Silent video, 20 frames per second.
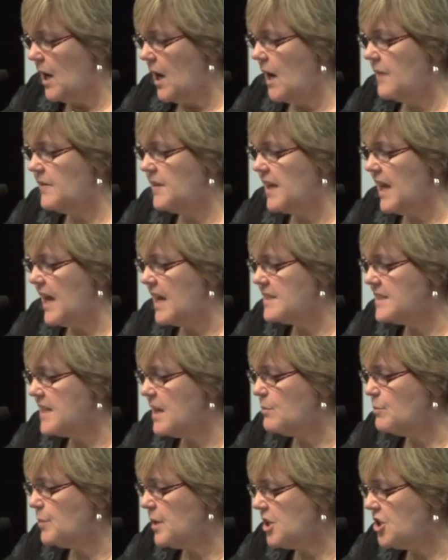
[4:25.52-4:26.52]
and that has
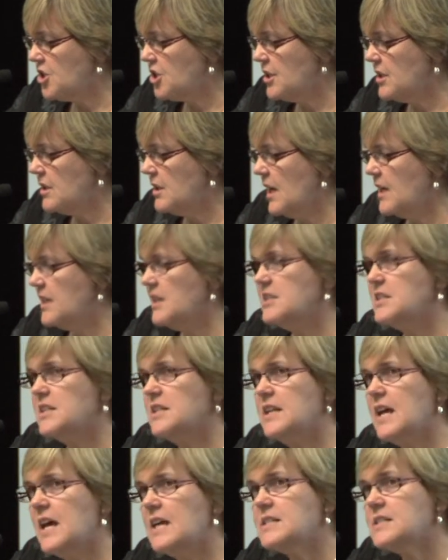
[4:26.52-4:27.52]
ambition and a
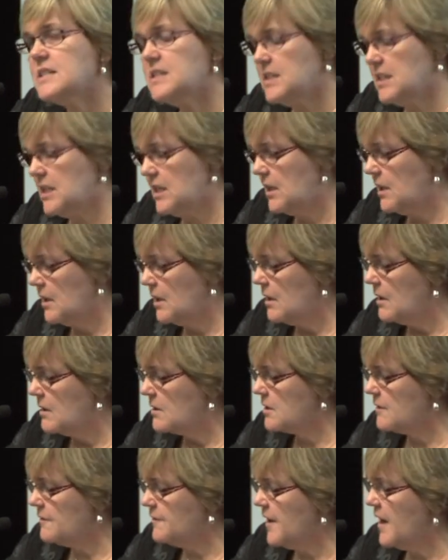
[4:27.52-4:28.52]
tenacity
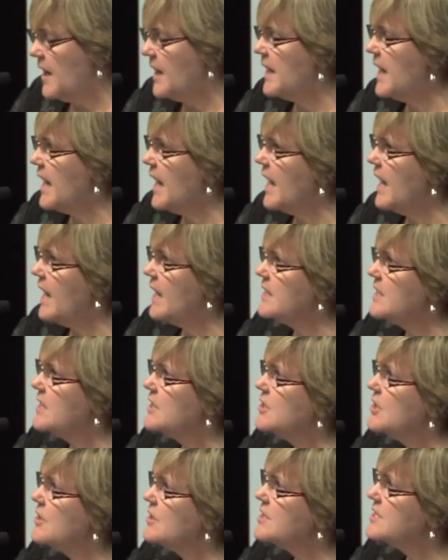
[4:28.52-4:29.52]
to fight hard
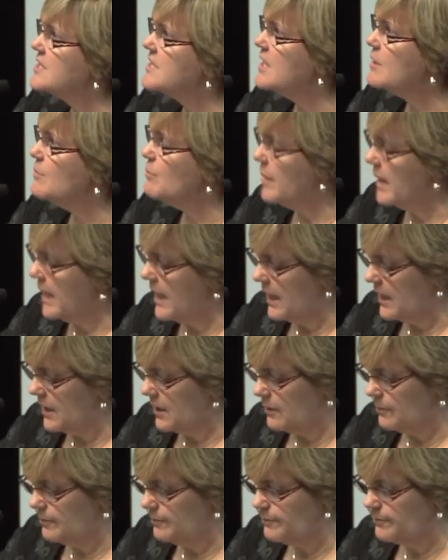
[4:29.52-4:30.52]
and not step back.
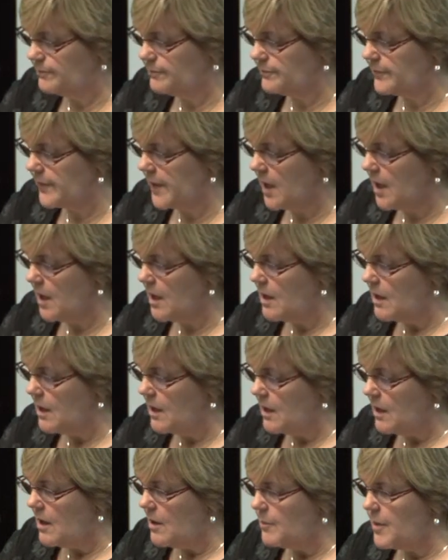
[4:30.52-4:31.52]

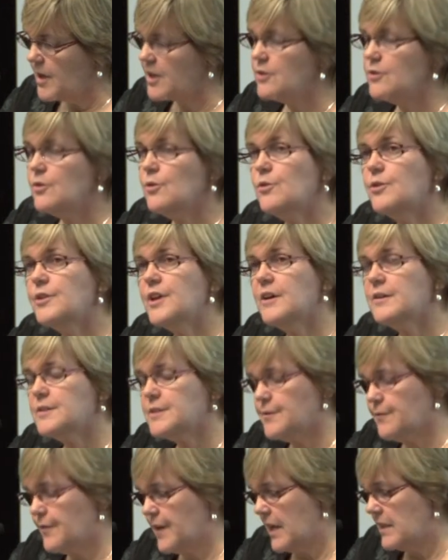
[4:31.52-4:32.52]
But on all
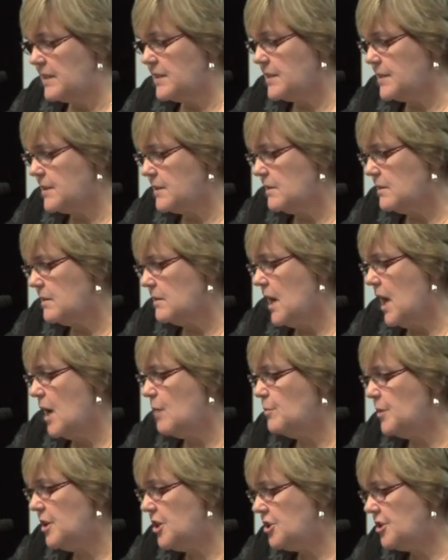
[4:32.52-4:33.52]
those fronts,
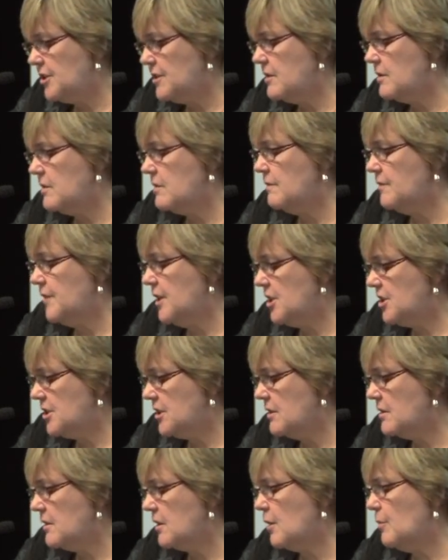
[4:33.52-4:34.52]
ambition,
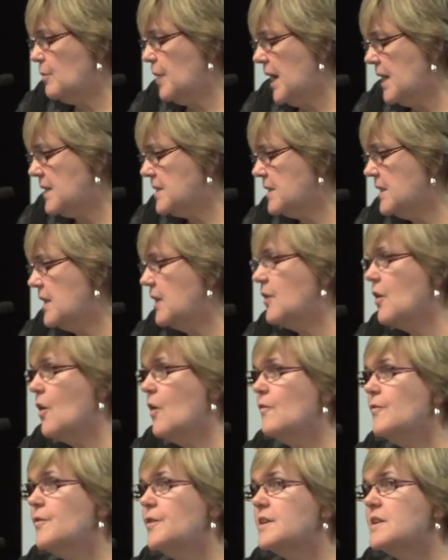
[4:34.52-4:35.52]
vision, capacity,
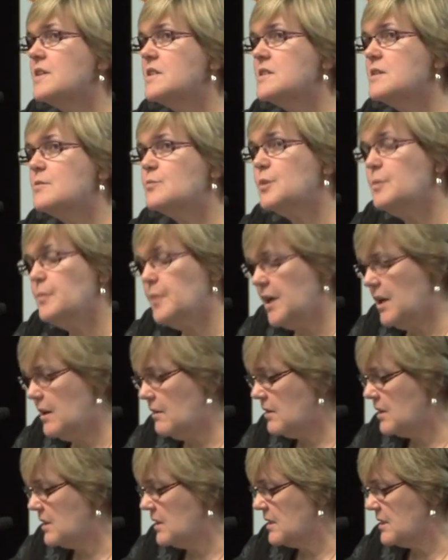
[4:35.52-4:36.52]
confidence and
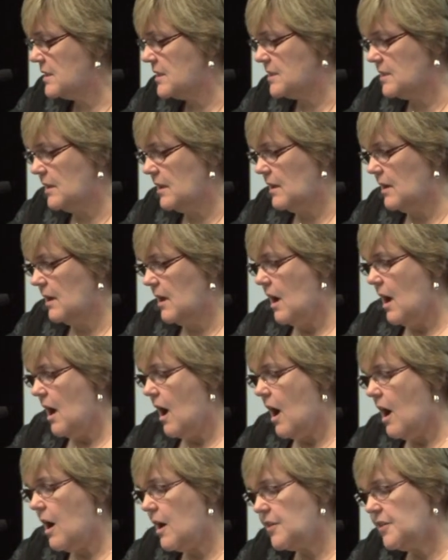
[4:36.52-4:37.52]
preparedness,
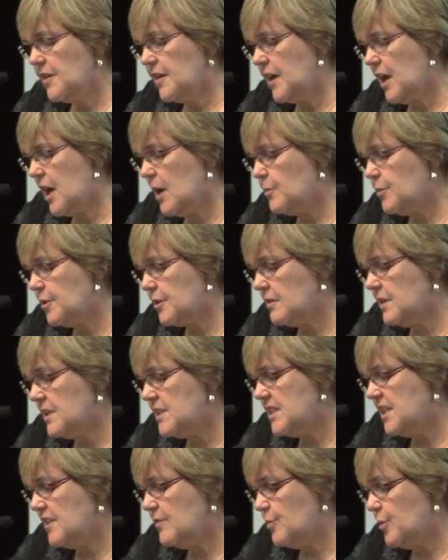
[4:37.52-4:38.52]
I think our
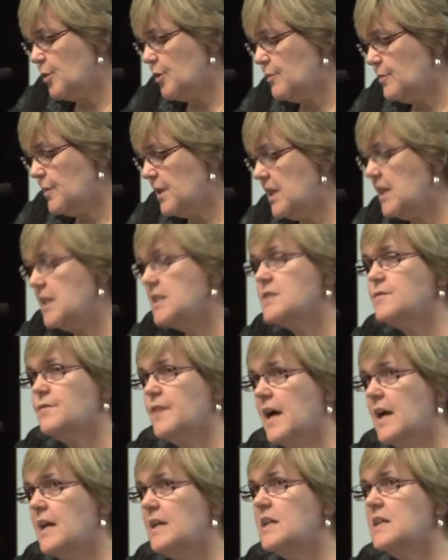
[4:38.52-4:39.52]
progressive movement is
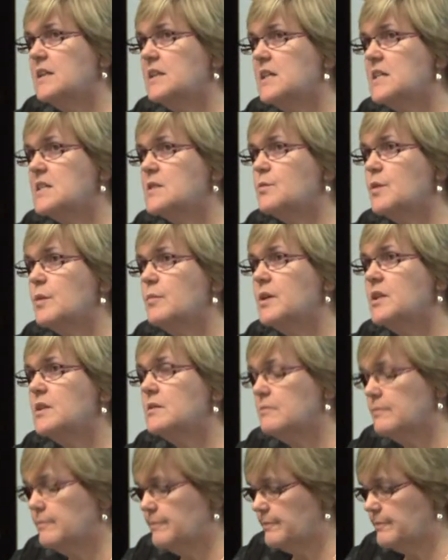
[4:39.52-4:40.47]
failing these women.